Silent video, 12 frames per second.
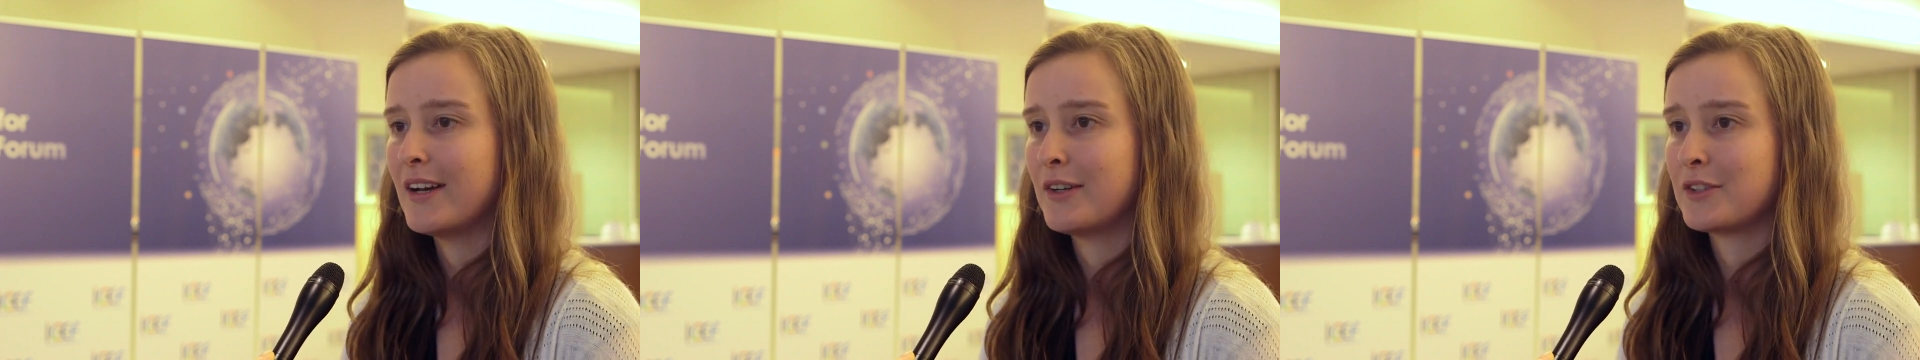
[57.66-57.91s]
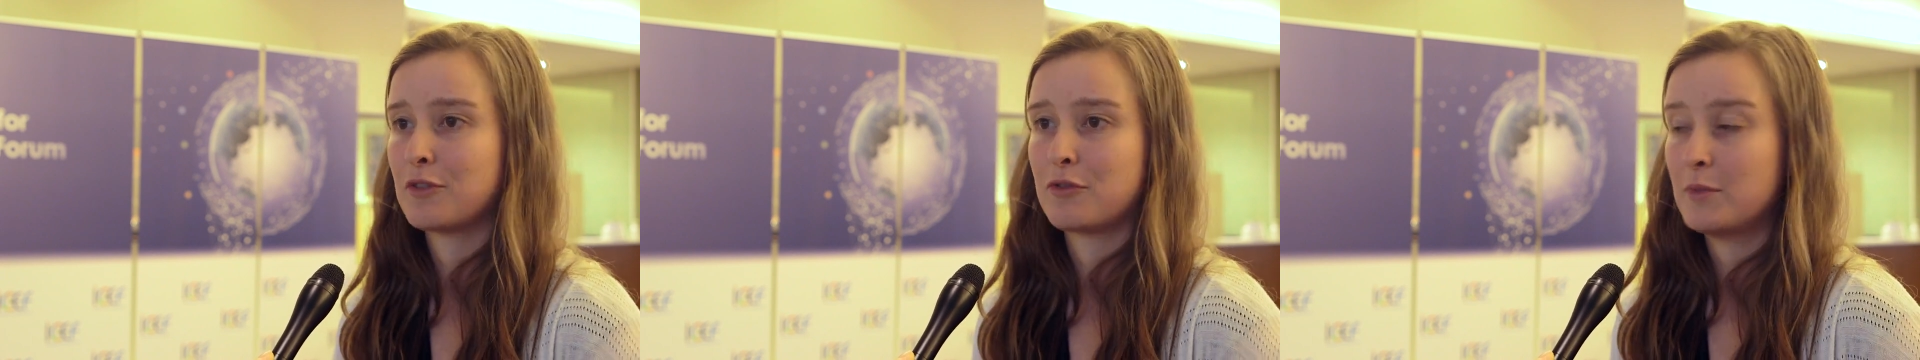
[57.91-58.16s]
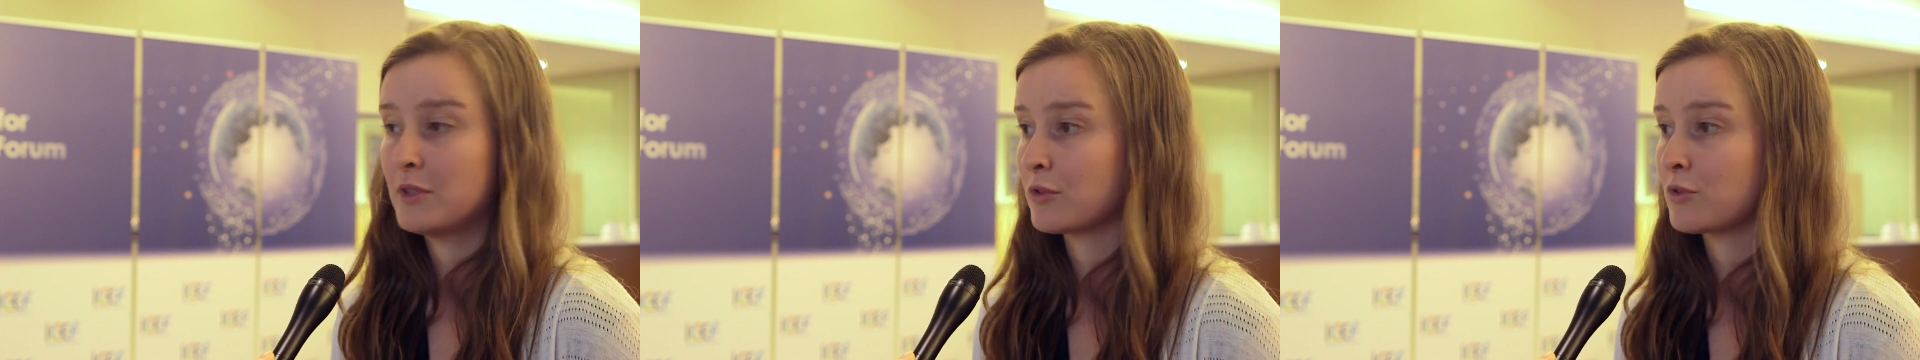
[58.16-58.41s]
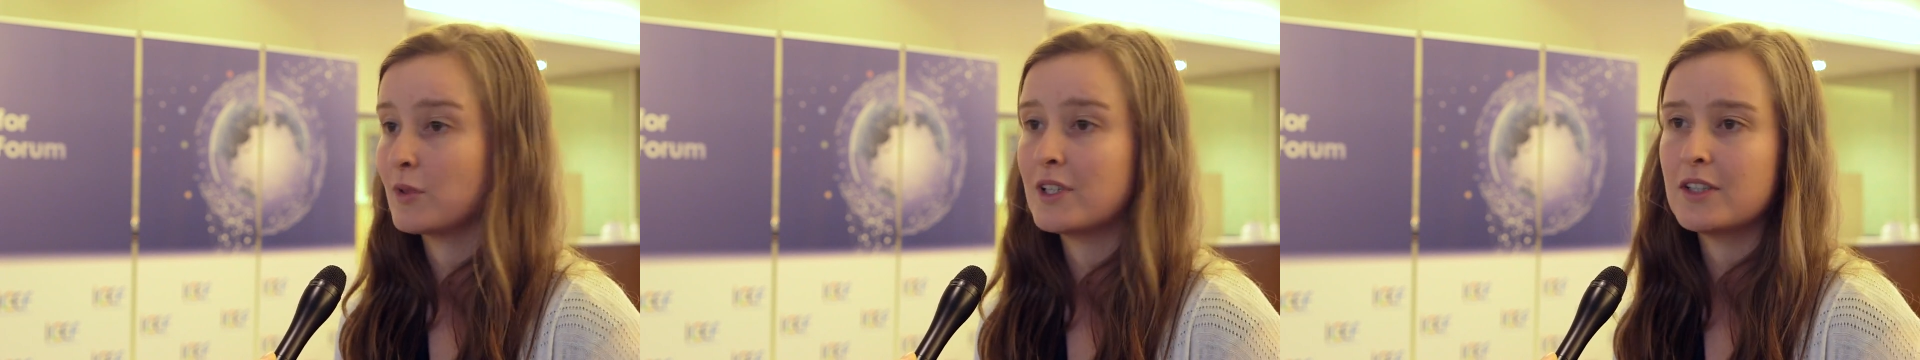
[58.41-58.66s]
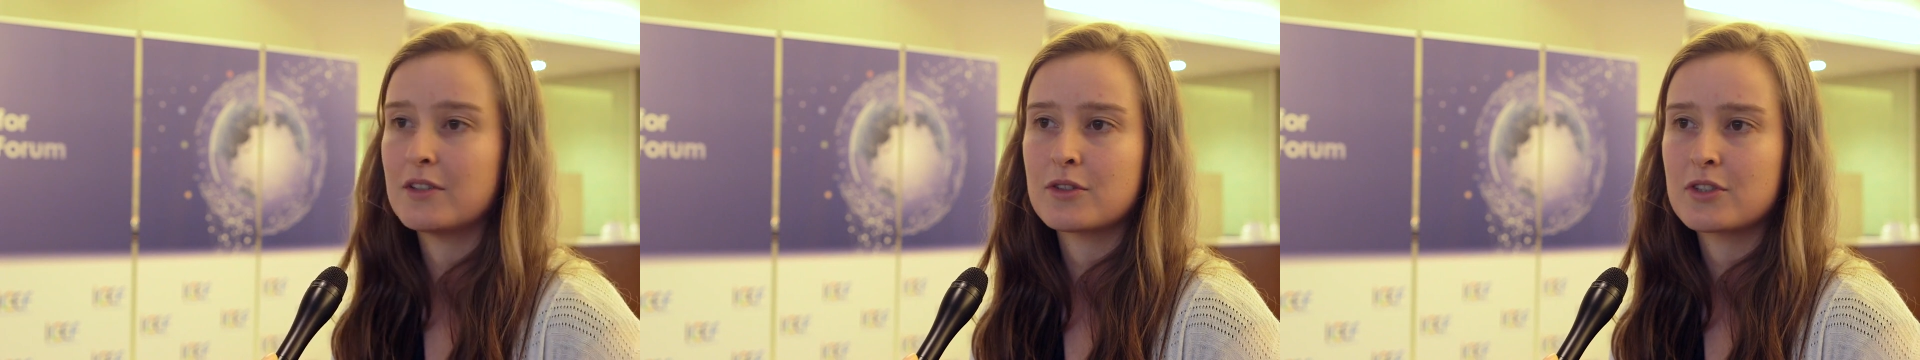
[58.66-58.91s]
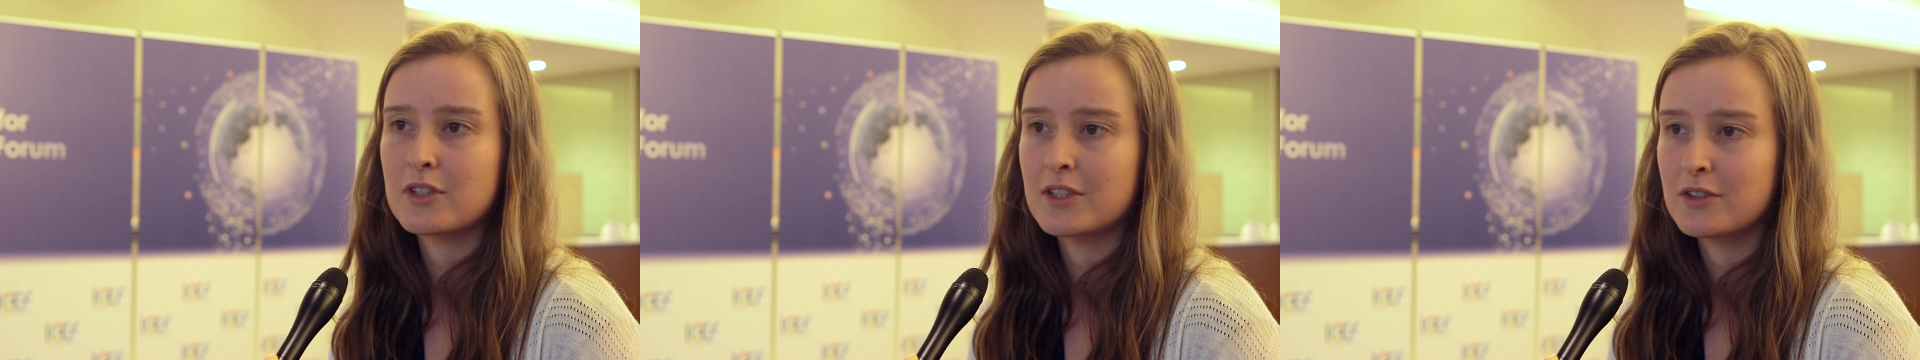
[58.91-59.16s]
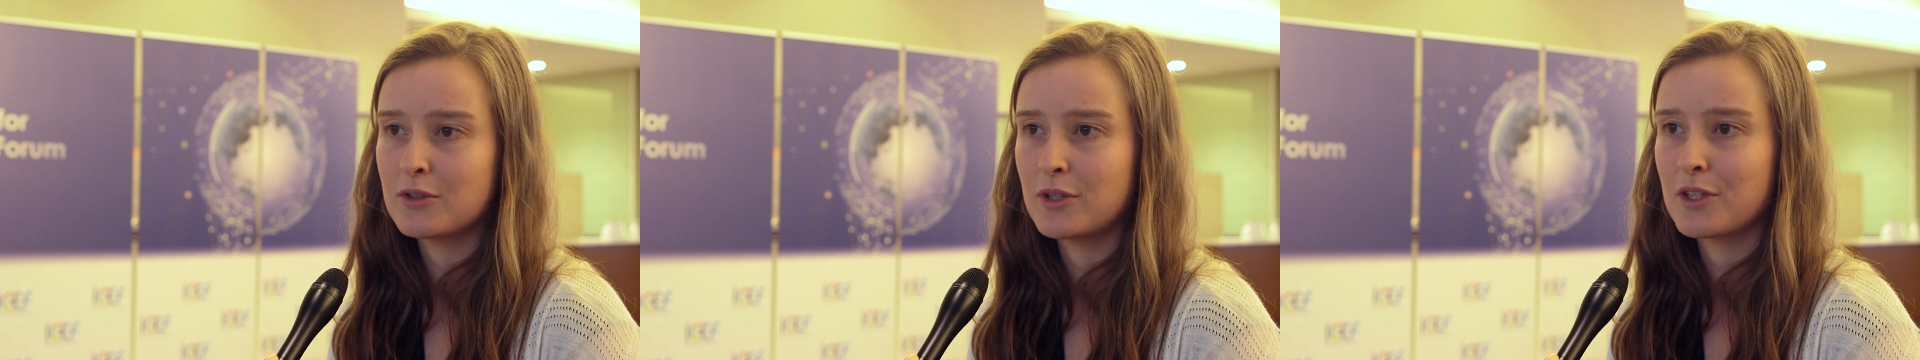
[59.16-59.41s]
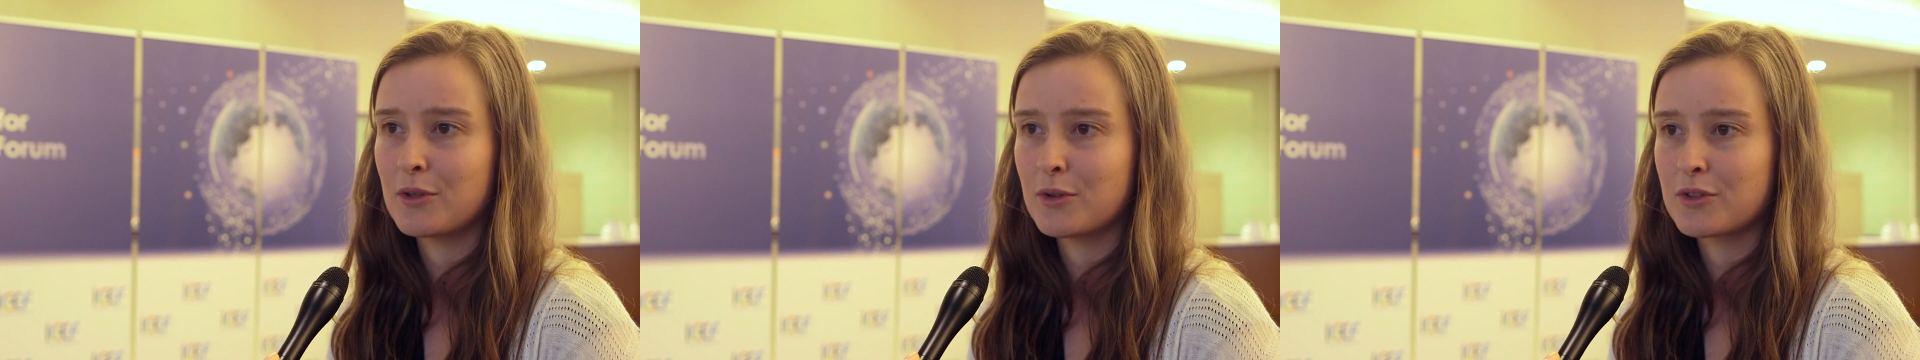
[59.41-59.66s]
So for me, it was really interesting to
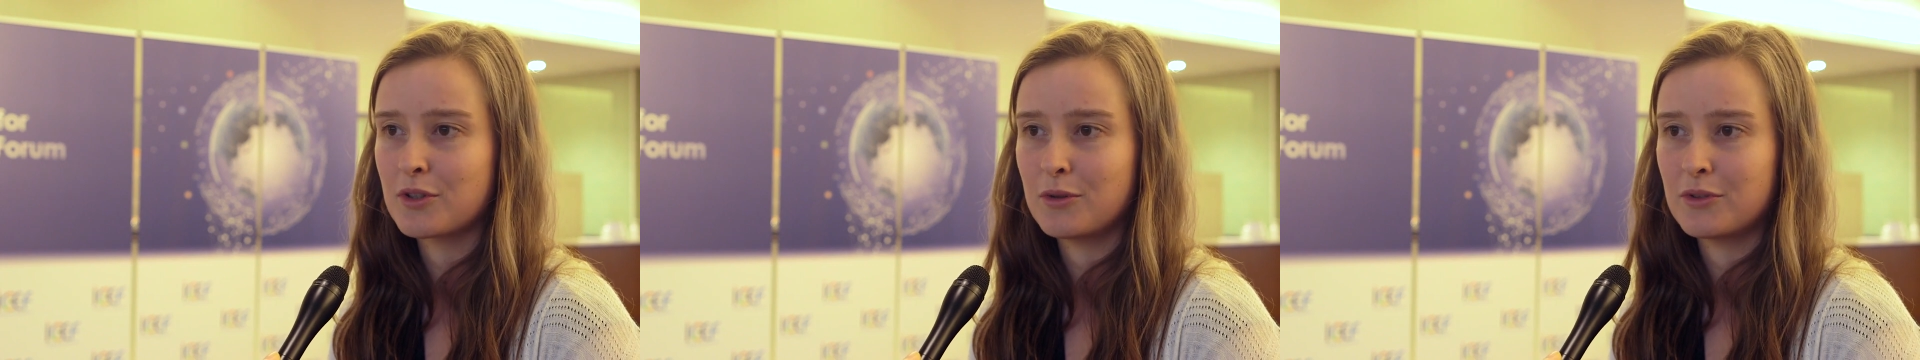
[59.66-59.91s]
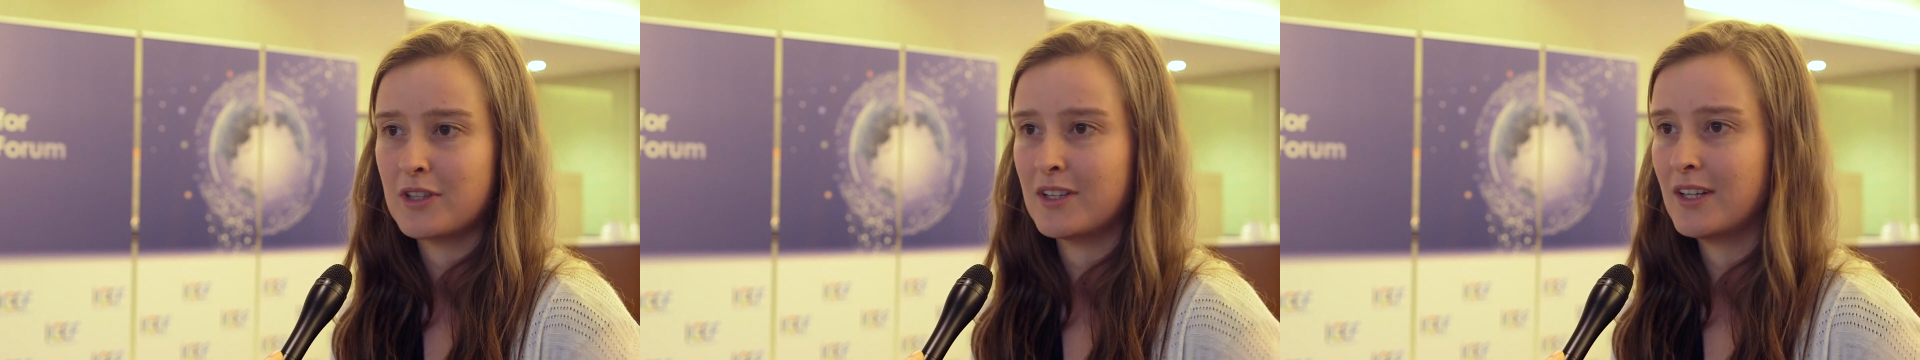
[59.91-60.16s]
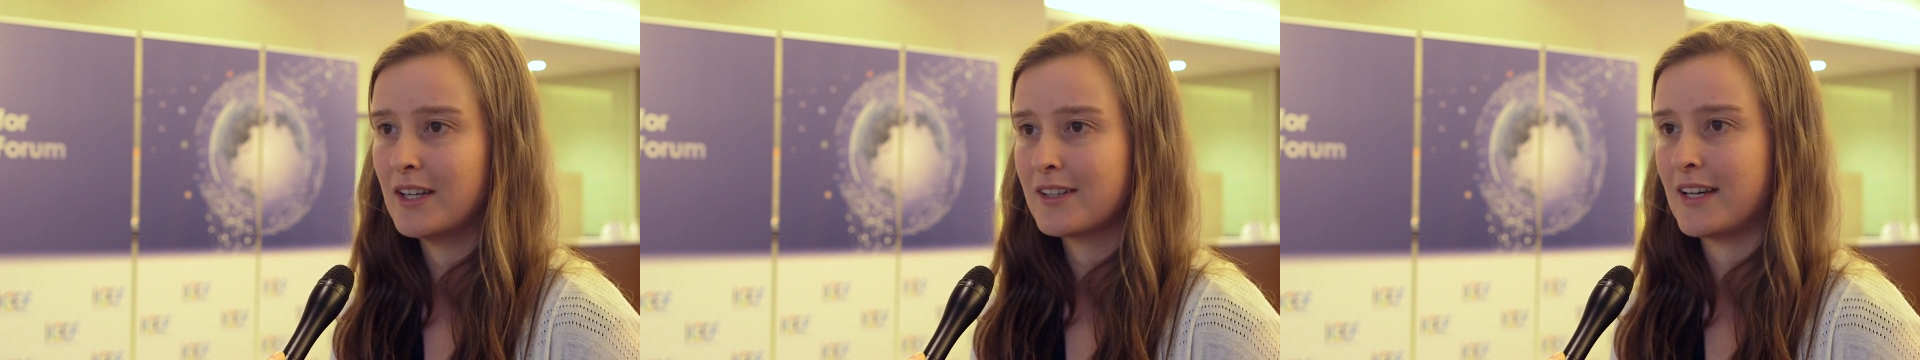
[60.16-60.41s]
hear also on the